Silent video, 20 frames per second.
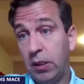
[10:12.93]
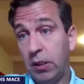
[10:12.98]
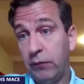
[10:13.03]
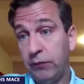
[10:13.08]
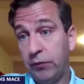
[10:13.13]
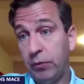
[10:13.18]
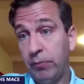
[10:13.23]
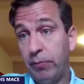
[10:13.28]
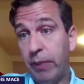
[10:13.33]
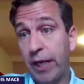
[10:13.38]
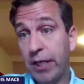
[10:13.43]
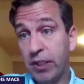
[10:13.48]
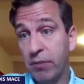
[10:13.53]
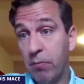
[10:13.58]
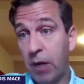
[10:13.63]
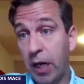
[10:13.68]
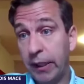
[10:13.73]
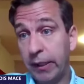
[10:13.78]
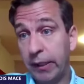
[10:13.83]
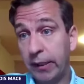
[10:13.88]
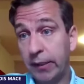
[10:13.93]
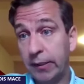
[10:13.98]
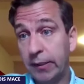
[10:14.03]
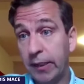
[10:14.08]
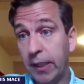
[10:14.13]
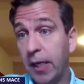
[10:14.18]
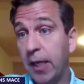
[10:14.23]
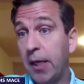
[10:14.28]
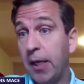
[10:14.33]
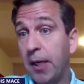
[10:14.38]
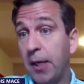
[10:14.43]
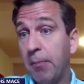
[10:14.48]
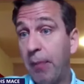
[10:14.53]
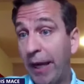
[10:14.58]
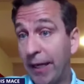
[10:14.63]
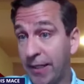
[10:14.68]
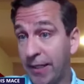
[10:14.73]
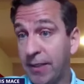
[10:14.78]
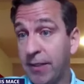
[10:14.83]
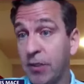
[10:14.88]
of the bikes market.
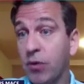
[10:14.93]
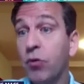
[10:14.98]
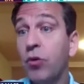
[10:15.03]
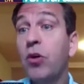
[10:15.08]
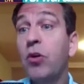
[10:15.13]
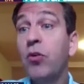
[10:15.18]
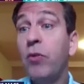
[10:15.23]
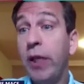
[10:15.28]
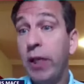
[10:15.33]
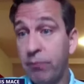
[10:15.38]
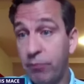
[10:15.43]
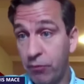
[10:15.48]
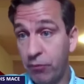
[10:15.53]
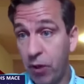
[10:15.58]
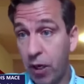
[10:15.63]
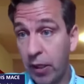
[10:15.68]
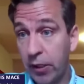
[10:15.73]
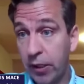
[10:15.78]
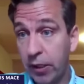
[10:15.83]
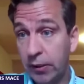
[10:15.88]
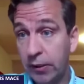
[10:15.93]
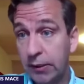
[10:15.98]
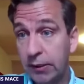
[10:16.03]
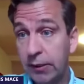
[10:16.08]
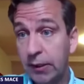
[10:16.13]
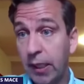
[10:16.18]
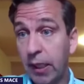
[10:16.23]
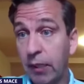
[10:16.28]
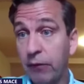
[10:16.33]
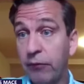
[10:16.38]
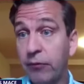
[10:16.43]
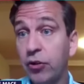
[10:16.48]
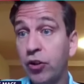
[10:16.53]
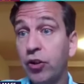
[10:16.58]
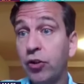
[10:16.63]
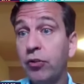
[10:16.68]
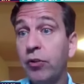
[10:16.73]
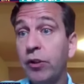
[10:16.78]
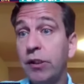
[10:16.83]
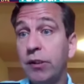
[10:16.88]
Bikes is a green product, and for
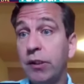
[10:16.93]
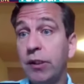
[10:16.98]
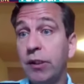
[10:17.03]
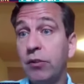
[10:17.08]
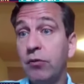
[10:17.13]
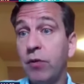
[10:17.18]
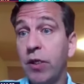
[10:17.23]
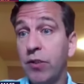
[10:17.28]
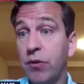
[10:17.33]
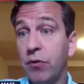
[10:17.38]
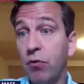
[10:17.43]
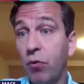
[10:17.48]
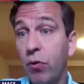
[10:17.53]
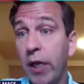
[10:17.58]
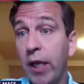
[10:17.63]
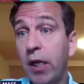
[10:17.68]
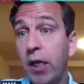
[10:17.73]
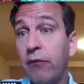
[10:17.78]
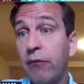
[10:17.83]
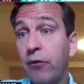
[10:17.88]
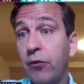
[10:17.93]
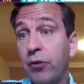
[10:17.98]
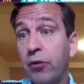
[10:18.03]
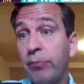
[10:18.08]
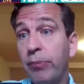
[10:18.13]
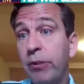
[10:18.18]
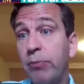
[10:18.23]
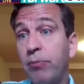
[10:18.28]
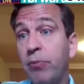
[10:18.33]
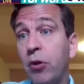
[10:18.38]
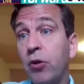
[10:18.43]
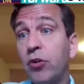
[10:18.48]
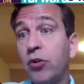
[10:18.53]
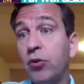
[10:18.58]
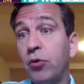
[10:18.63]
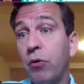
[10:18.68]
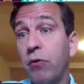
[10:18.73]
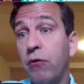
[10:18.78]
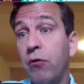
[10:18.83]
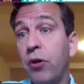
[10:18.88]
sure it, it was the way for the people
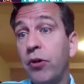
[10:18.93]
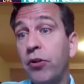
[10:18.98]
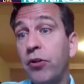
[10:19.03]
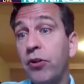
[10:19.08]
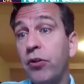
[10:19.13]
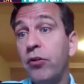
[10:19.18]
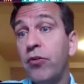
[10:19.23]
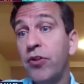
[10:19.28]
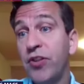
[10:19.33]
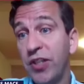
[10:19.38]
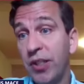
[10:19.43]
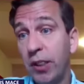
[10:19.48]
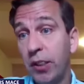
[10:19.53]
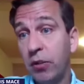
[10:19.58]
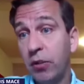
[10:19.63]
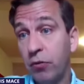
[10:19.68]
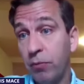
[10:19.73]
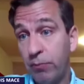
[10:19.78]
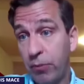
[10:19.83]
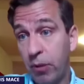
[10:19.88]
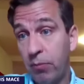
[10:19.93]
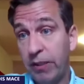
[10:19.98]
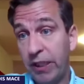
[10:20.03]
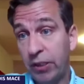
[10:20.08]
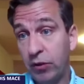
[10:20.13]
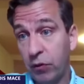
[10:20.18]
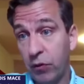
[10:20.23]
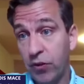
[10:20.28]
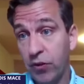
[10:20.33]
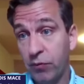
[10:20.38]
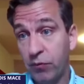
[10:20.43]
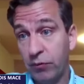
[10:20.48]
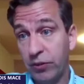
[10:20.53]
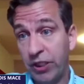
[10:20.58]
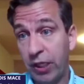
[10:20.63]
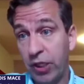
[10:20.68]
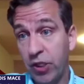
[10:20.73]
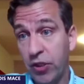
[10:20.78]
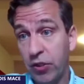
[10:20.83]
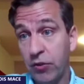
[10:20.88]
to avoid using the public
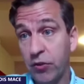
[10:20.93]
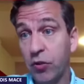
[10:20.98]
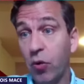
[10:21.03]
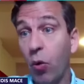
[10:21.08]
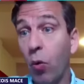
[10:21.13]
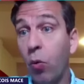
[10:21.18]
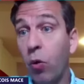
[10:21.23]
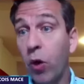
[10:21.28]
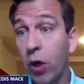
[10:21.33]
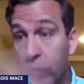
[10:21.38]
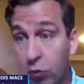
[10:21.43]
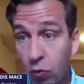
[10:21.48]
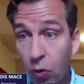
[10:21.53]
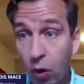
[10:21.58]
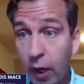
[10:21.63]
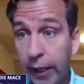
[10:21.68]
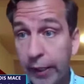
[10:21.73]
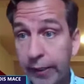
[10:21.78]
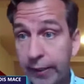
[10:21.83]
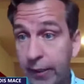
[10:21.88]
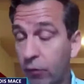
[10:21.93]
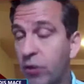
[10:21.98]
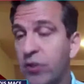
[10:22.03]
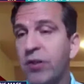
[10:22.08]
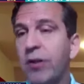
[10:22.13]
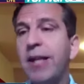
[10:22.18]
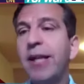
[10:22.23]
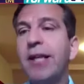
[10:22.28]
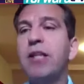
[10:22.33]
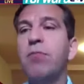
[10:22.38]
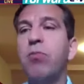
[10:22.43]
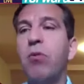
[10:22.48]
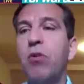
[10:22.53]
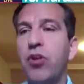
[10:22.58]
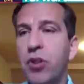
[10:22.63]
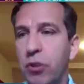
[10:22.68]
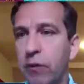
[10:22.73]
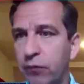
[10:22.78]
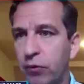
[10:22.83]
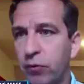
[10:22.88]
transportation. So worldwide, there is an
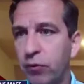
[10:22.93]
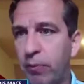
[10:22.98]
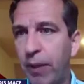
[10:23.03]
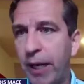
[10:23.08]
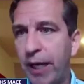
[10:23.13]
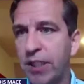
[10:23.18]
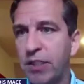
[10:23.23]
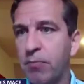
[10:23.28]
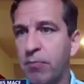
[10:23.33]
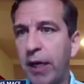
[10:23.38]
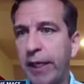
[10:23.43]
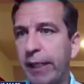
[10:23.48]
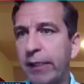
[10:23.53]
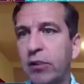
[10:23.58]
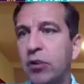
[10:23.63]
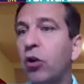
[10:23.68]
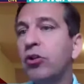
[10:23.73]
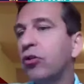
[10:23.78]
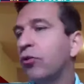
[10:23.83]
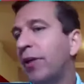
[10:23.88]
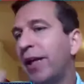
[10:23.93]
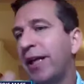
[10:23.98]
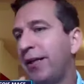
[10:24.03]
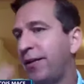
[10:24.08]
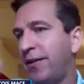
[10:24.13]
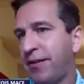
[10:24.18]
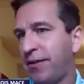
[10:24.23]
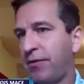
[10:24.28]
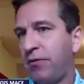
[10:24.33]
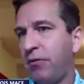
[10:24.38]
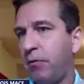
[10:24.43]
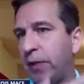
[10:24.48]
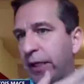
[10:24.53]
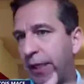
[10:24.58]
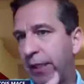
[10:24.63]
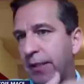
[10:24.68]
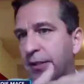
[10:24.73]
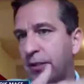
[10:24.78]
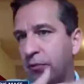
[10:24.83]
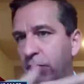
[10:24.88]
explosion of the bikes market, not only this year,
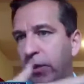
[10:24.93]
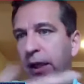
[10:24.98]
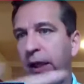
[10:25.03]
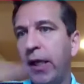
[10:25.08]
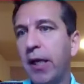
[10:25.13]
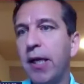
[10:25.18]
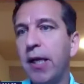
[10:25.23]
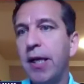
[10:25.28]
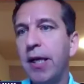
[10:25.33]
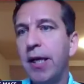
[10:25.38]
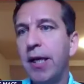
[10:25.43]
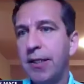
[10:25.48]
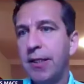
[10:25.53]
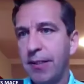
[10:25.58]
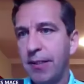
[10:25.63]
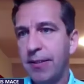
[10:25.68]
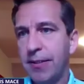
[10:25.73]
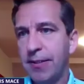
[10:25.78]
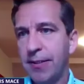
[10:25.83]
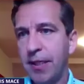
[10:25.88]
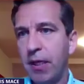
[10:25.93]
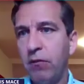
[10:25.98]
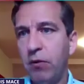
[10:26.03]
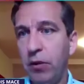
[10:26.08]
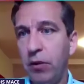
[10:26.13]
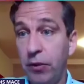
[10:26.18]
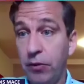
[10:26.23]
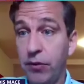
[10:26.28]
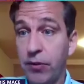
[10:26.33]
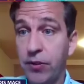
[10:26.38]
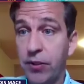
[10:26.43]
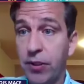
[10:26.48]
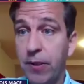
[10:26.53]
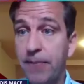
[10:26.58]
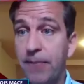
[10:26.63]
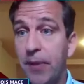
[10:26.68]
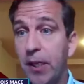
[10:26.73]
but it's really since several years.